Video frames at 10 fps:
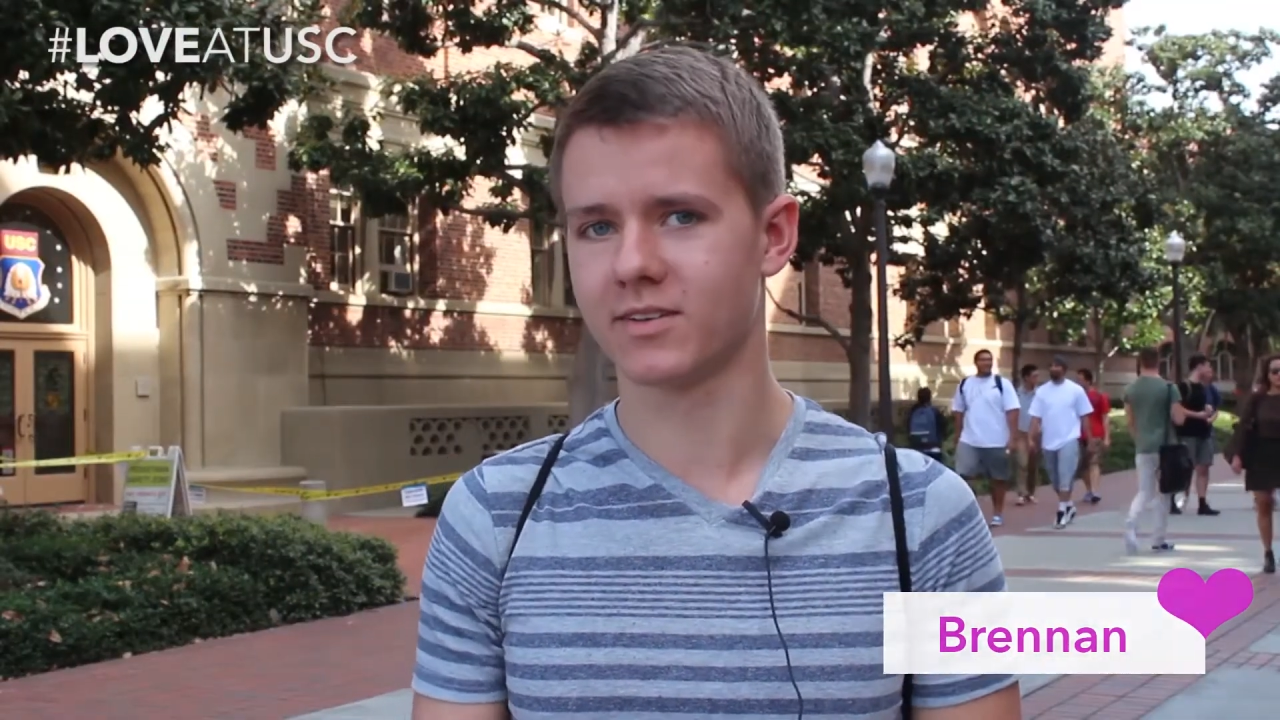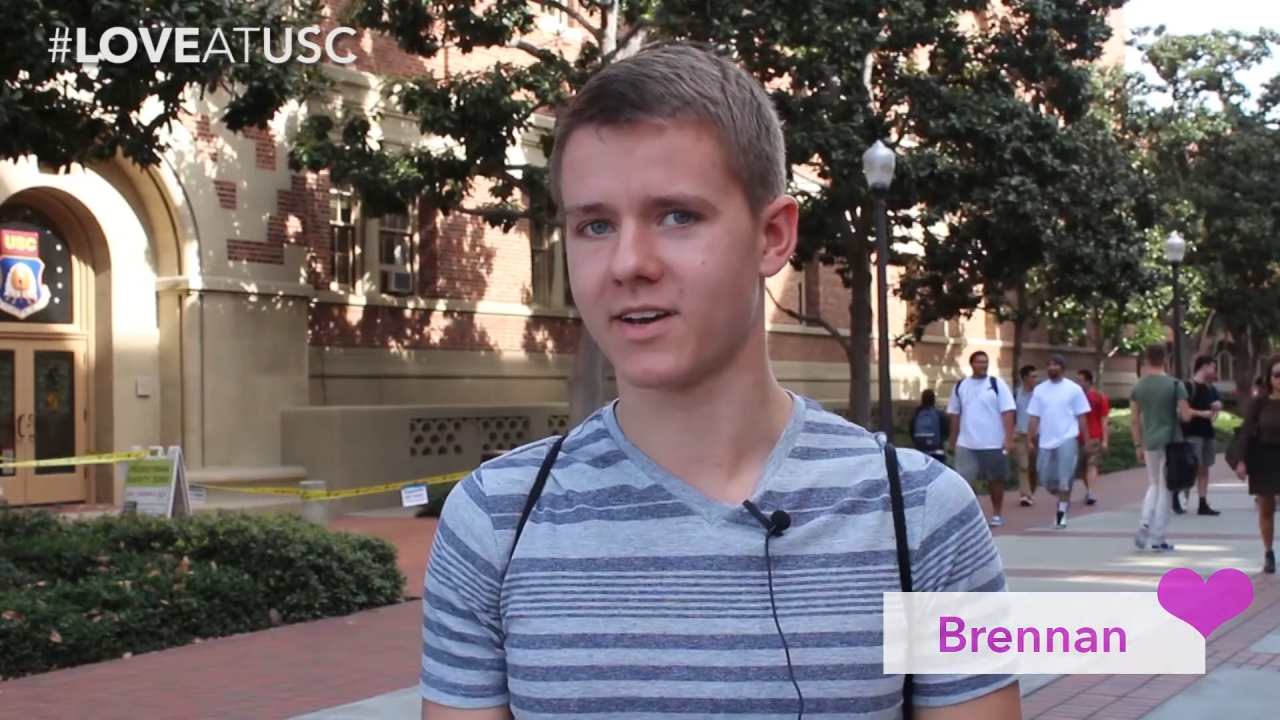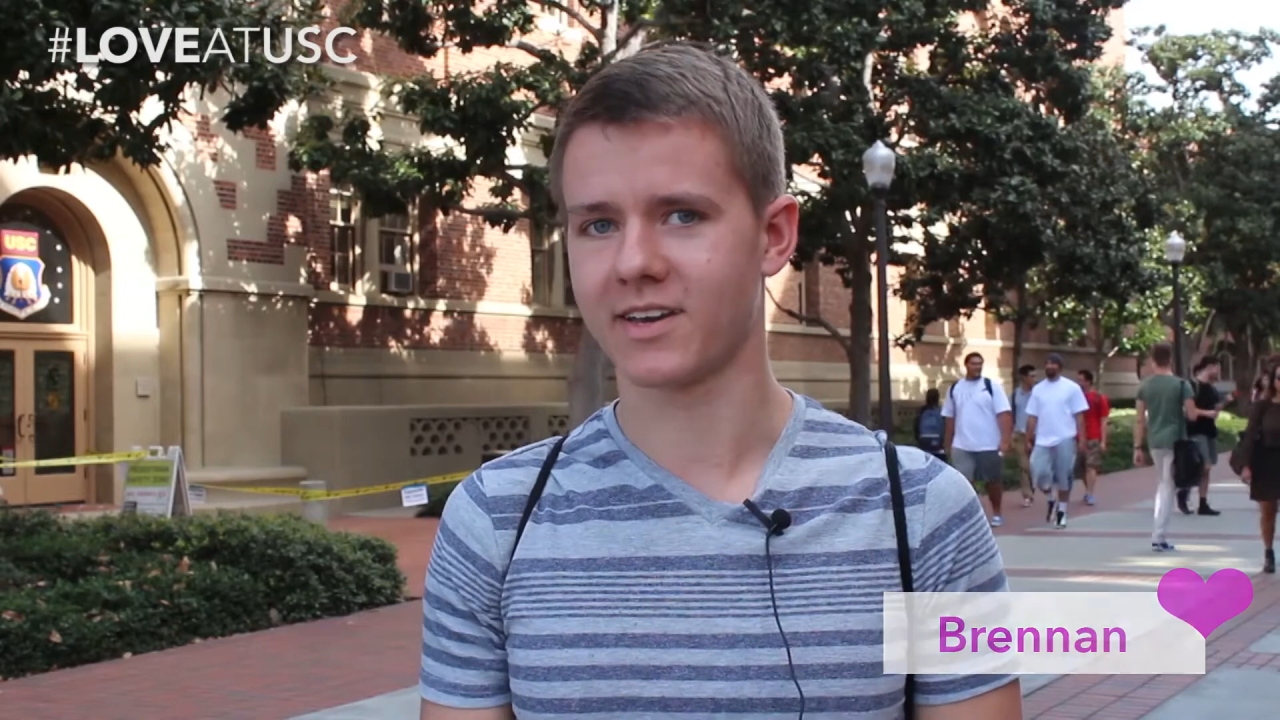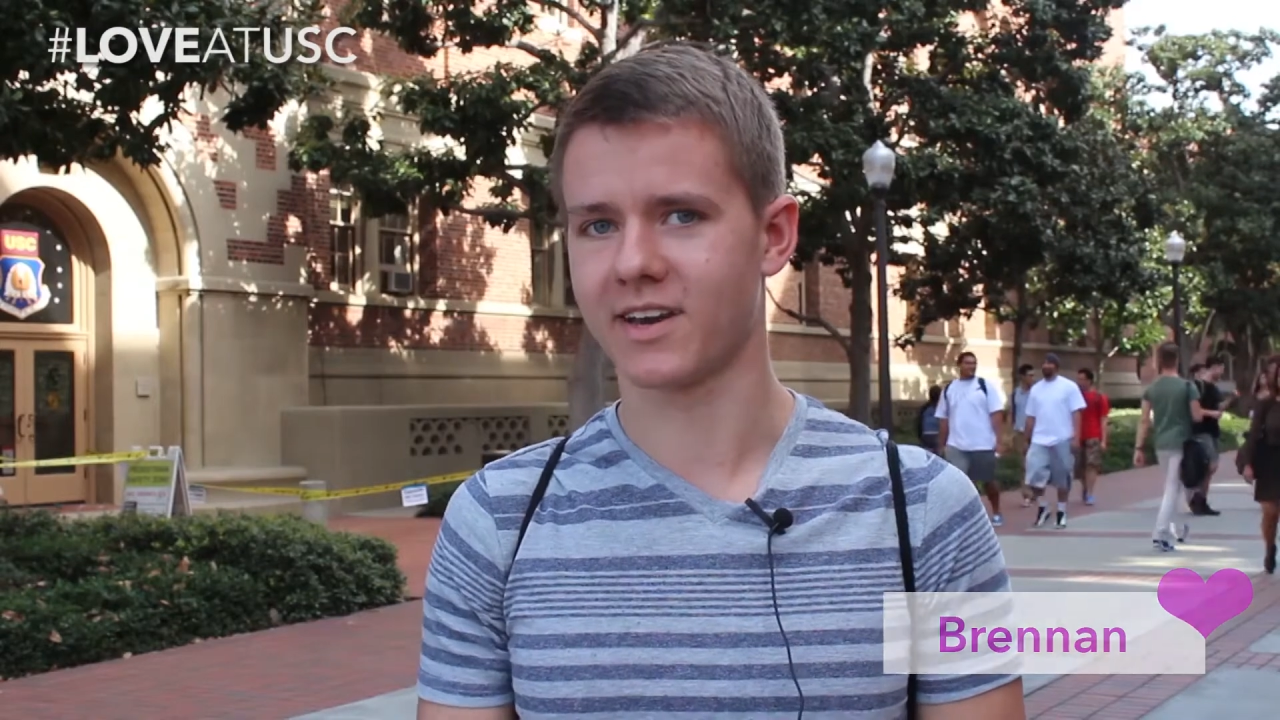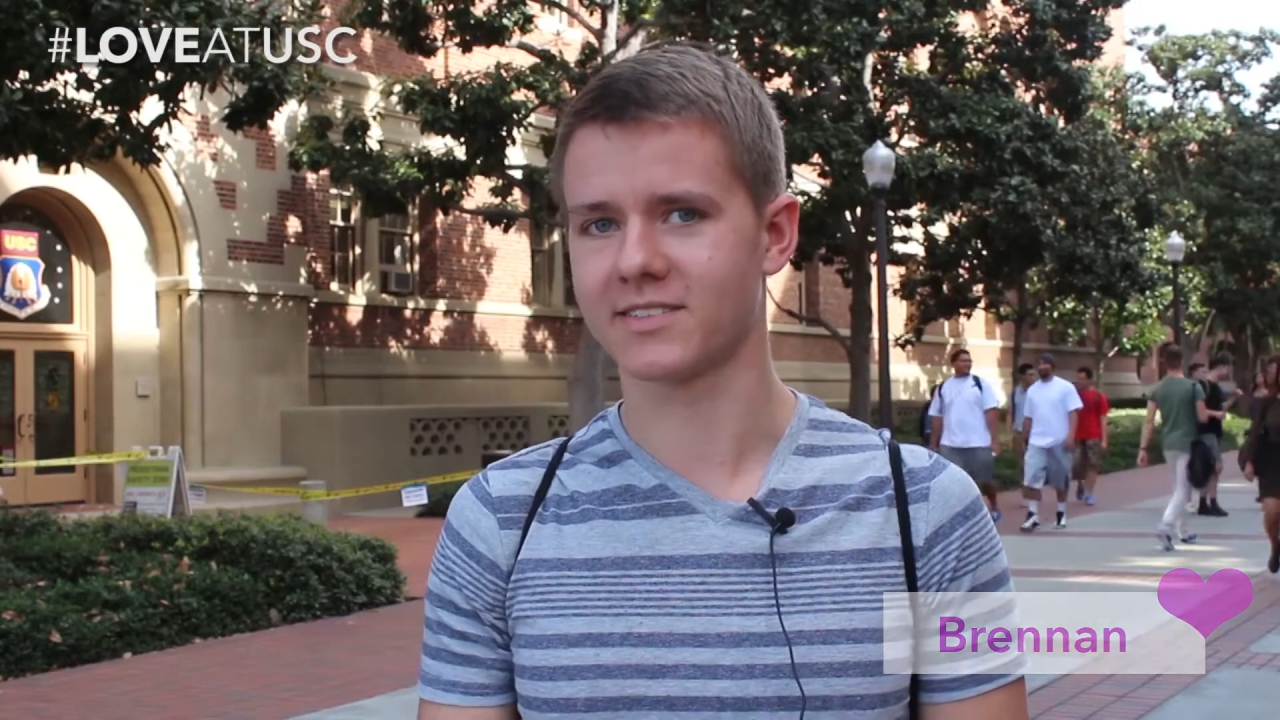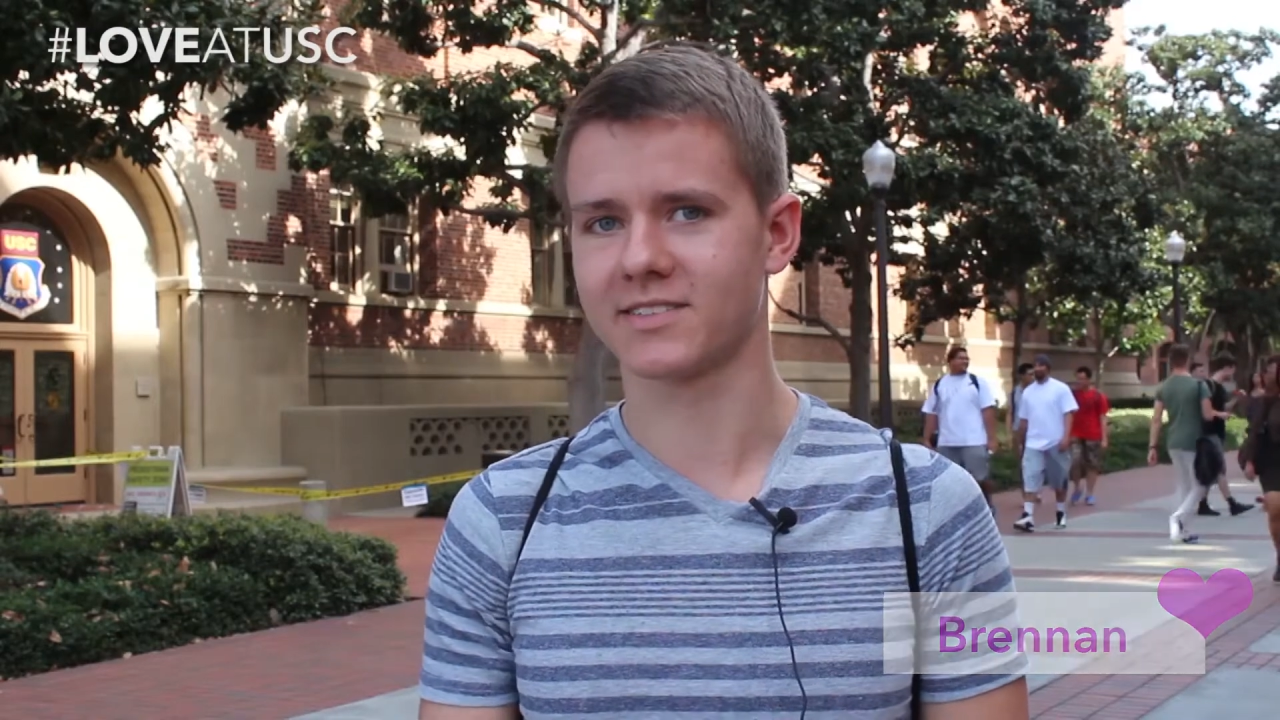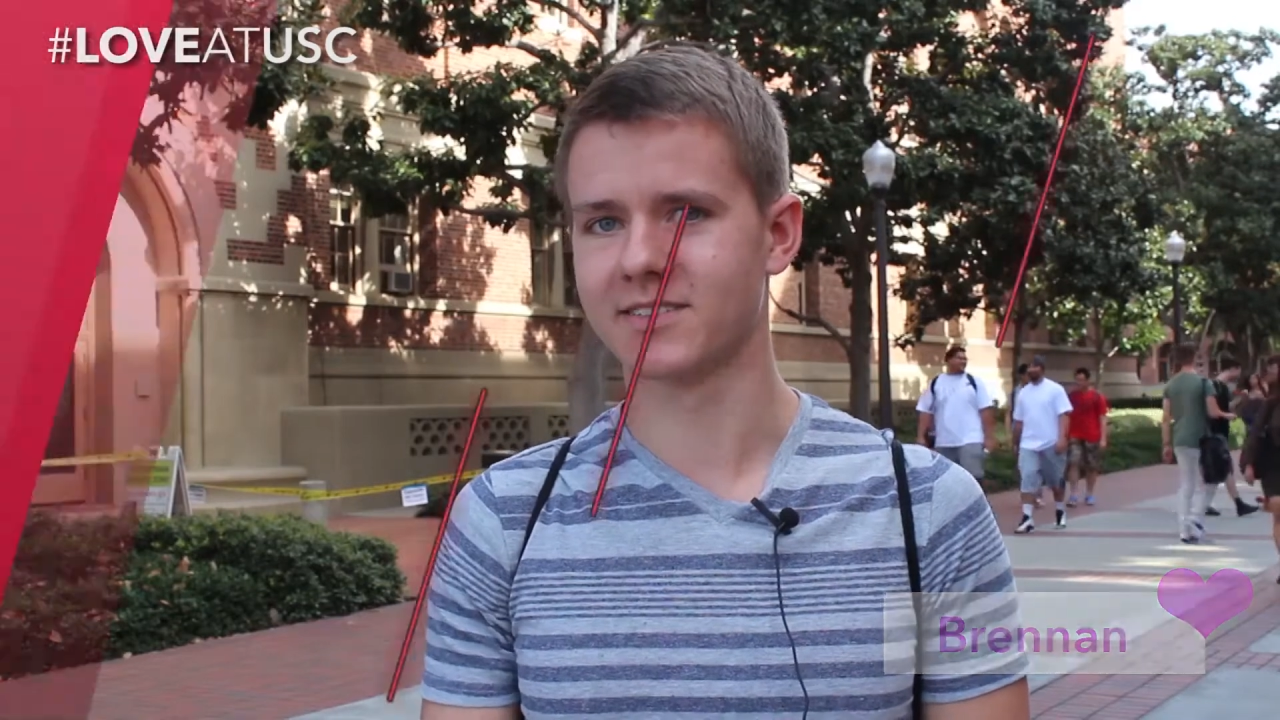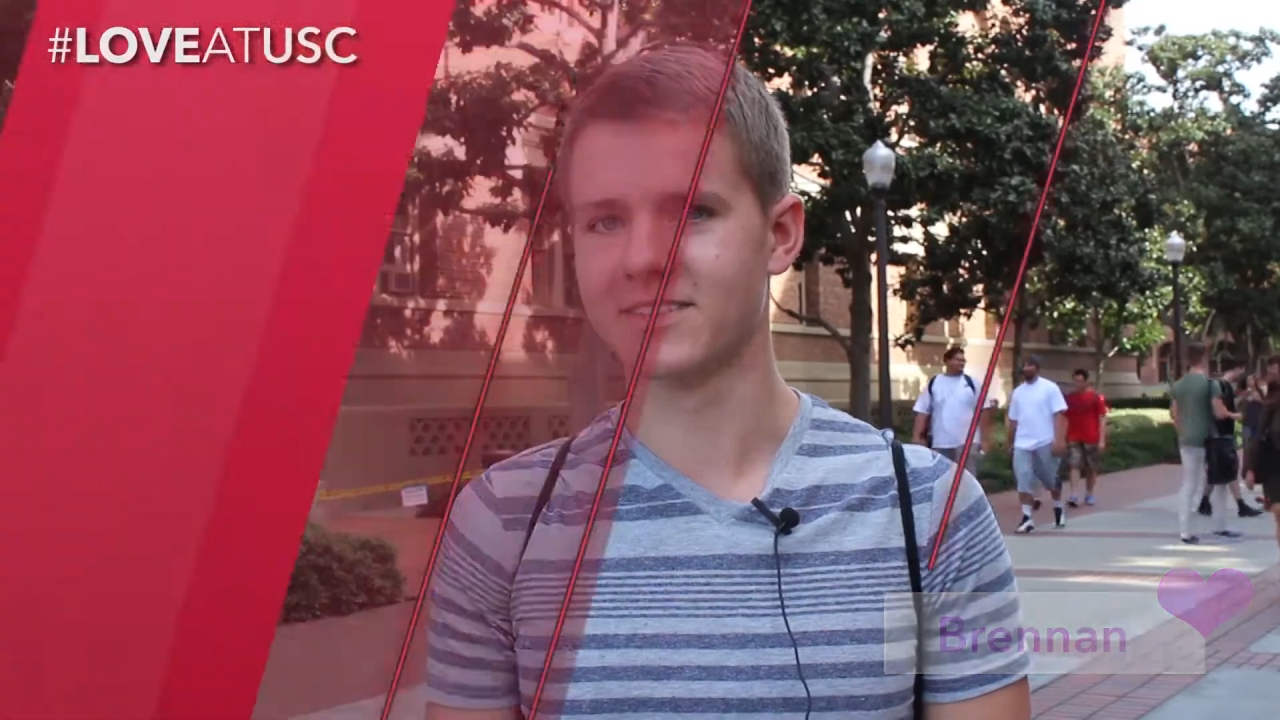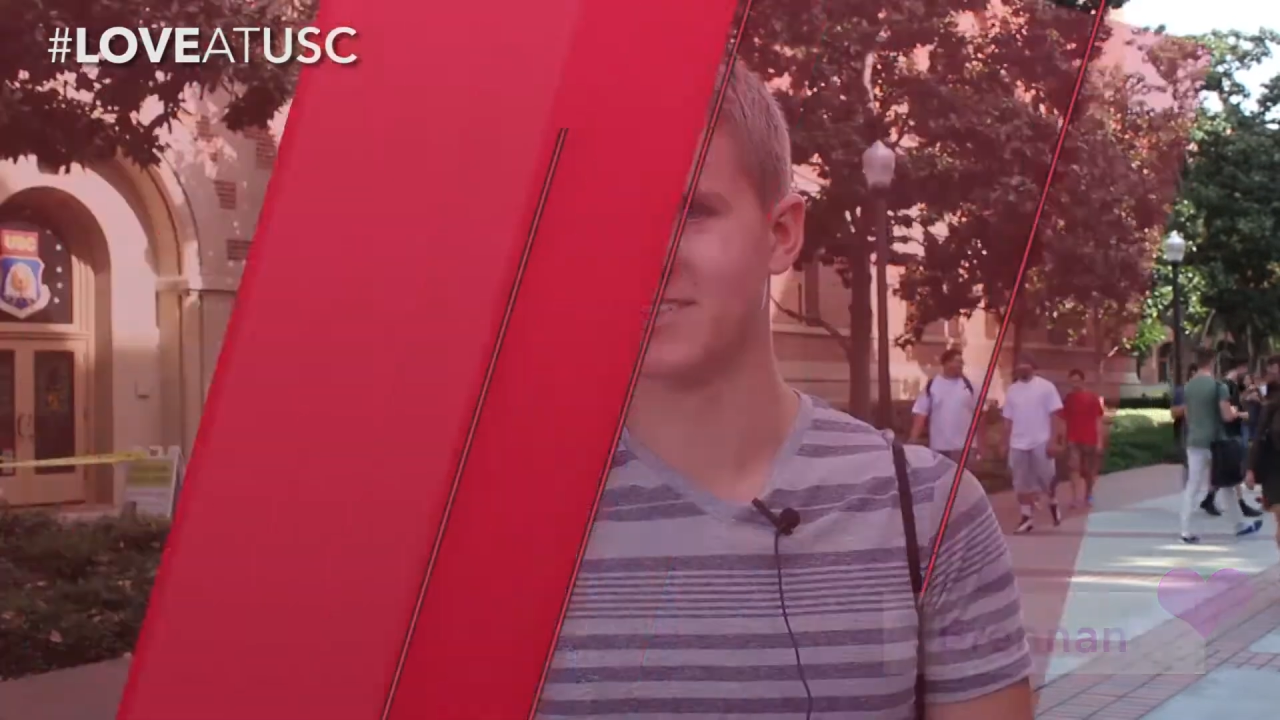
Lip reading: I guess.